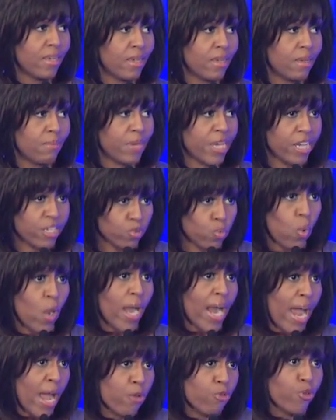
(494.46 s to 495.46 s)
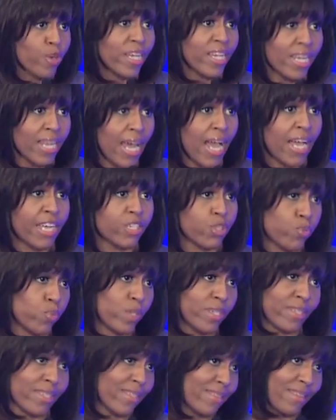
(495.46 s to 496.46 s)
Because what I realized
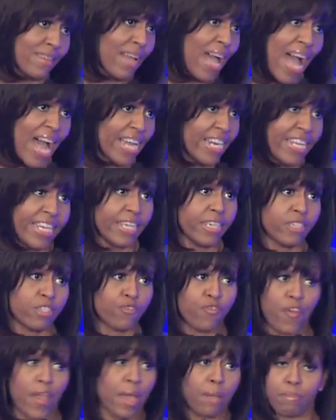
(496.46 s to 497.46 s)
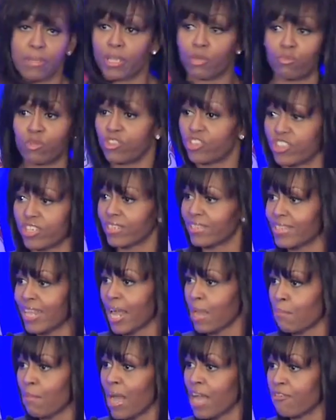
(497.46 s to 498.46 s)
was Hydea's family was just
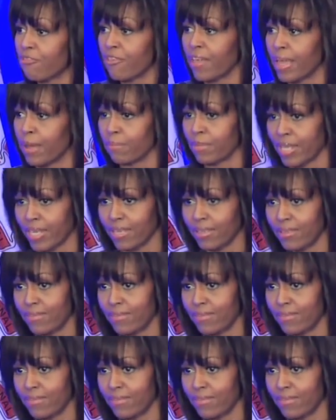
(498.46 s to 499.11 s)
like my family.